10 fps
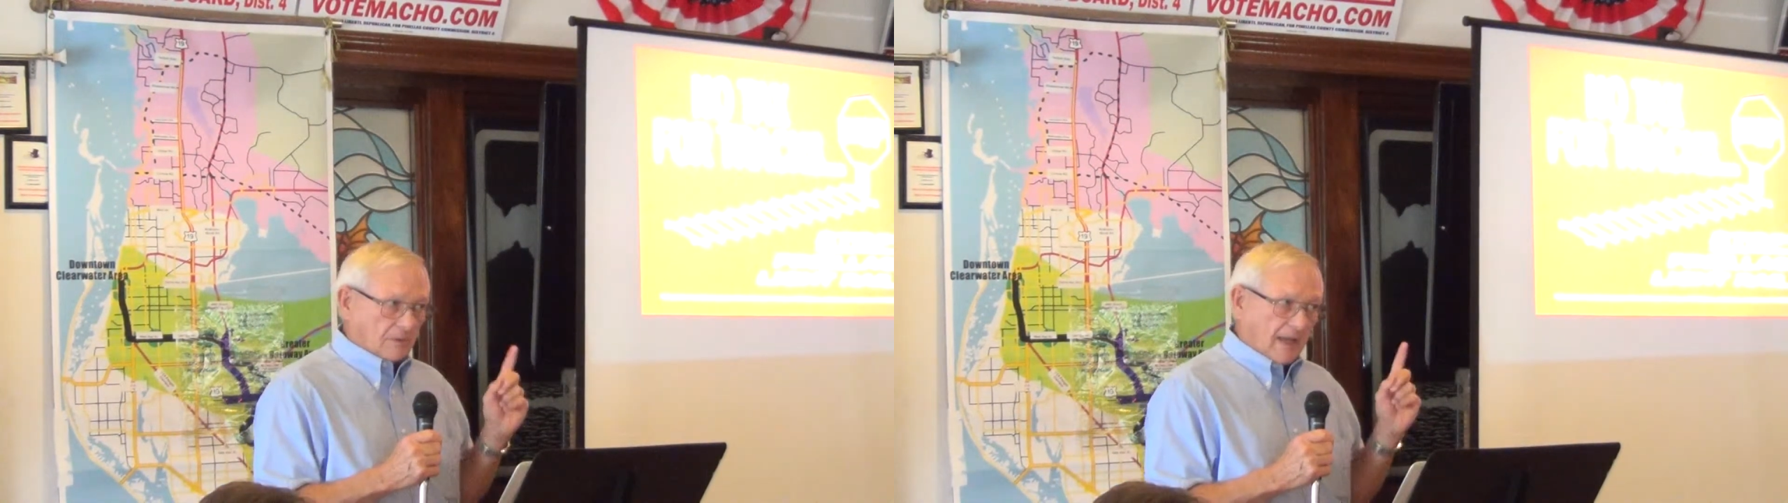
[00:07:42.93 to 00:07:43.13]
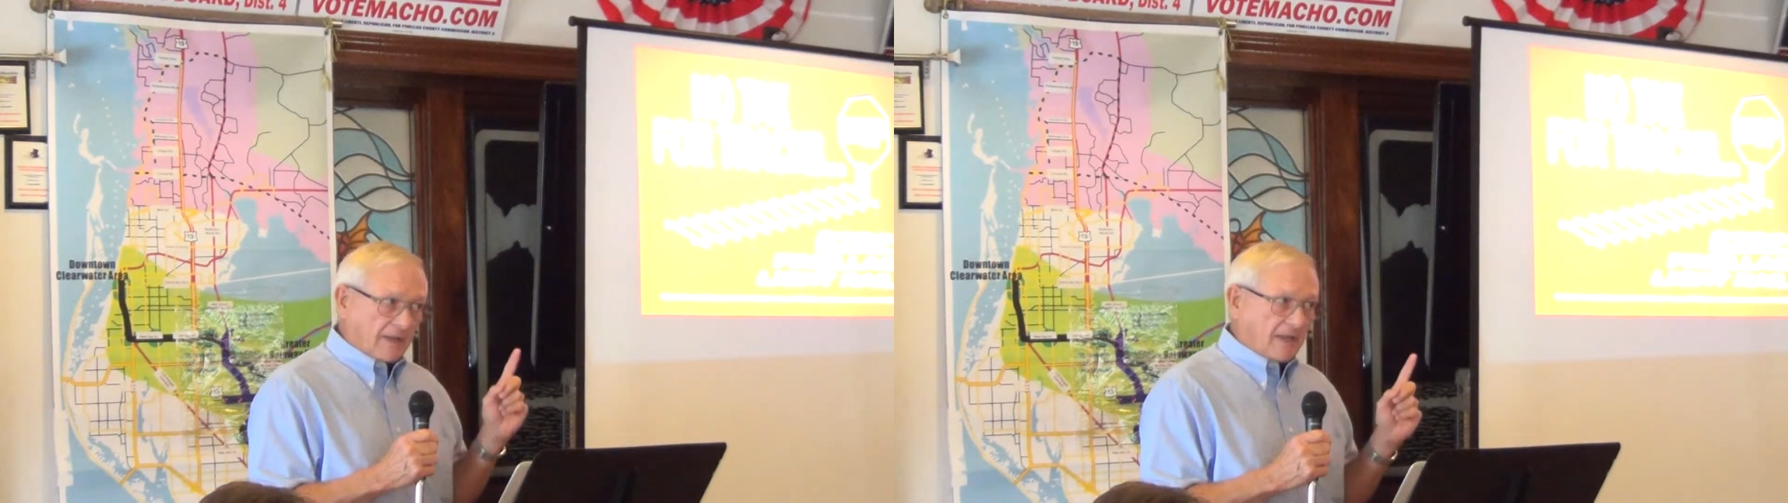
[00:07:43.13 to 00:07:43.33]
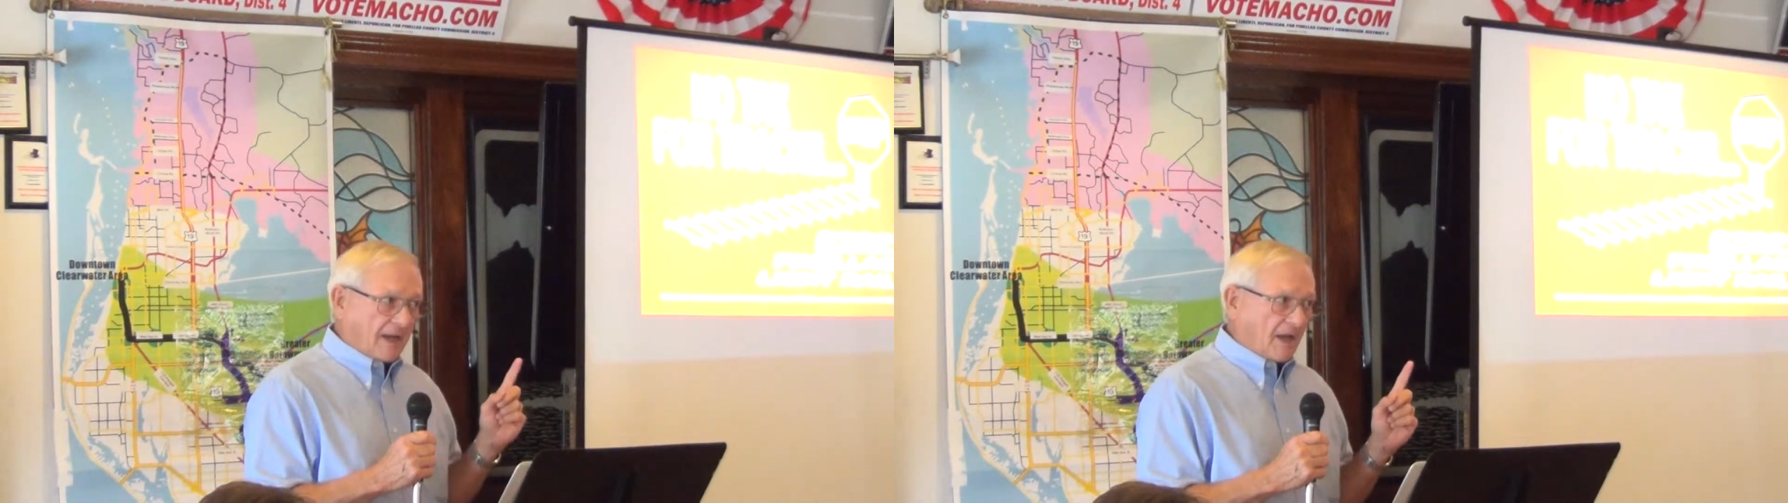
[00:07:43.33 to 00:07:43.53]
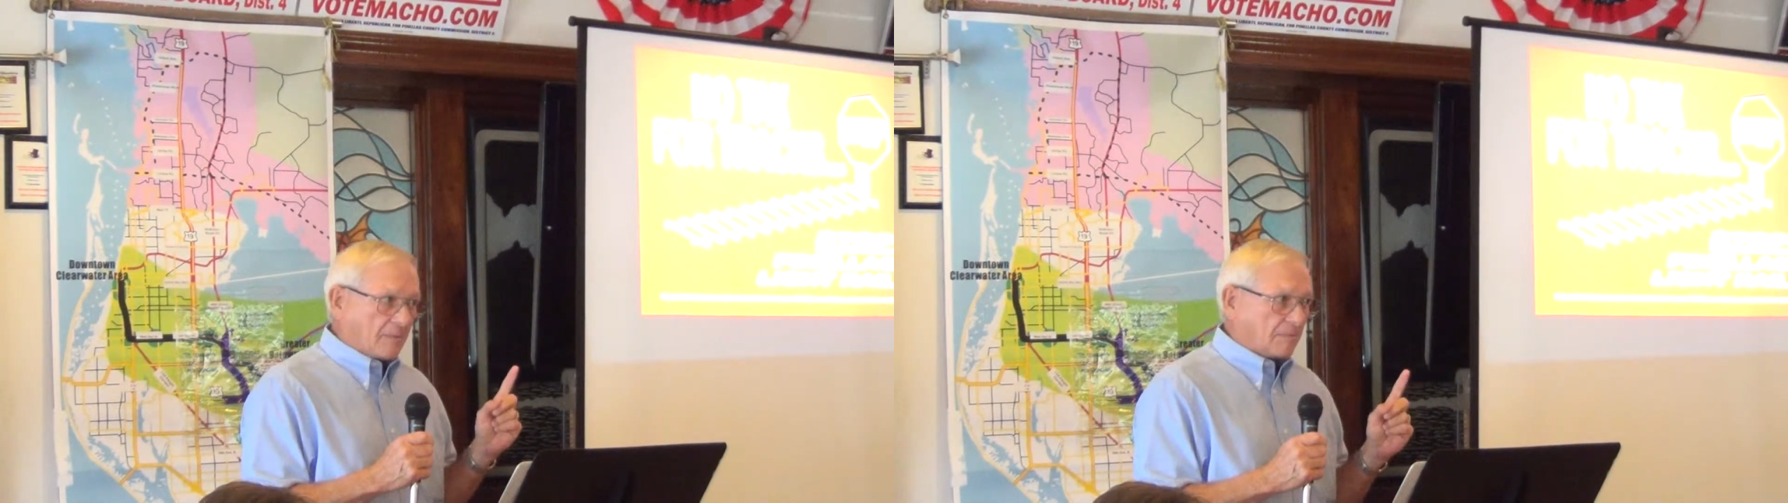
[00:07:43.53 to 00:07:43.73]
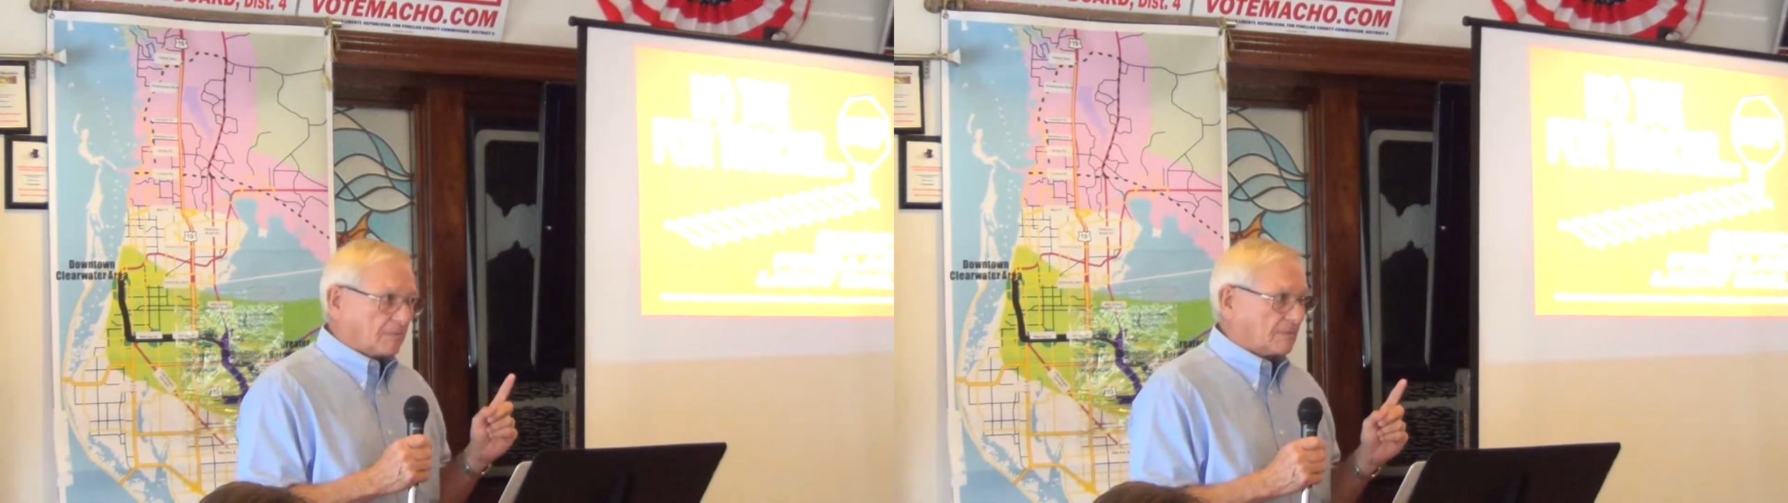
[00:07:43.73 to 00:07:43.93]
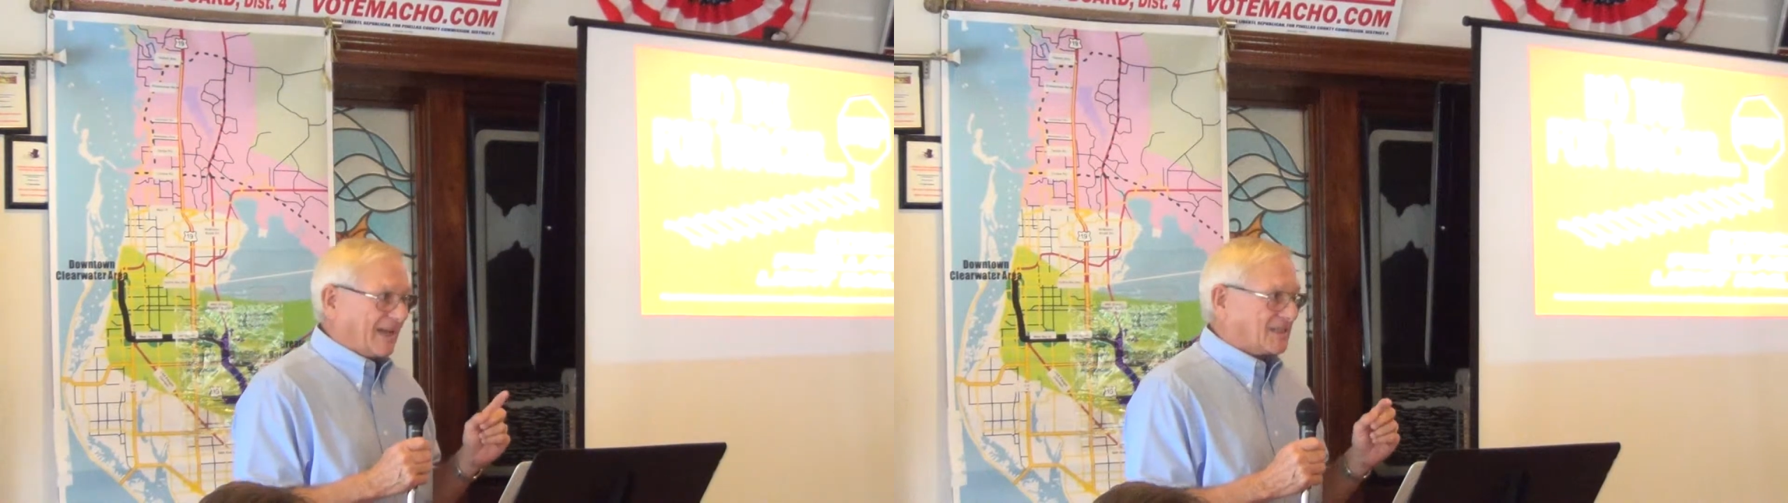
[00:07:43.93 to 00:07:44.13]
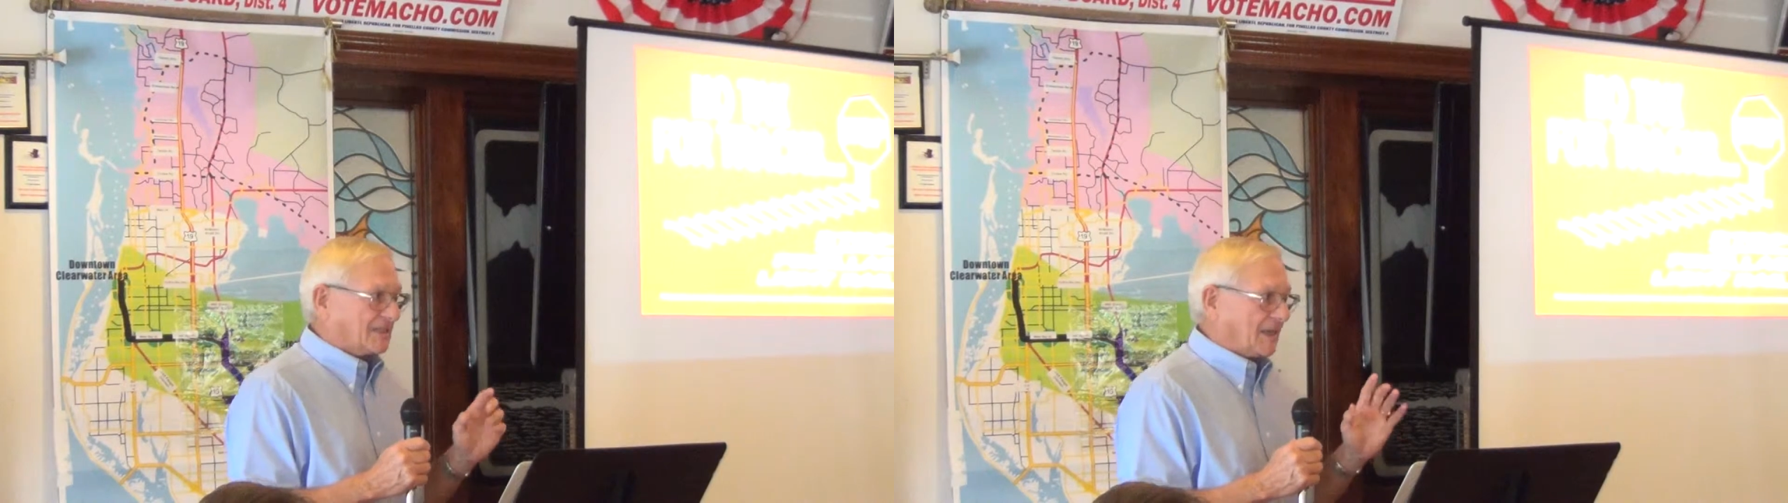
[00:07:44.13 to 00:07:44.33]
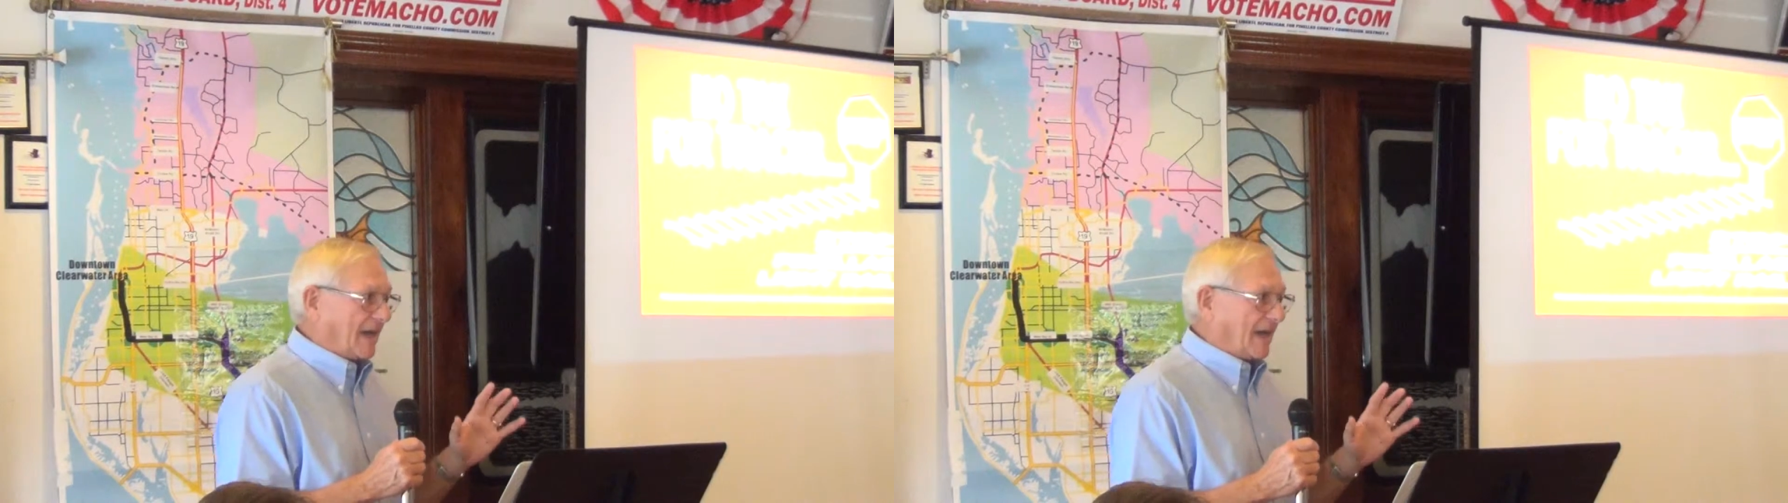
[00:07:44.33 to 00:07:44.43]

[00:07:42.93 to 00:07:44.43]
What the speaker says: Add that up. That's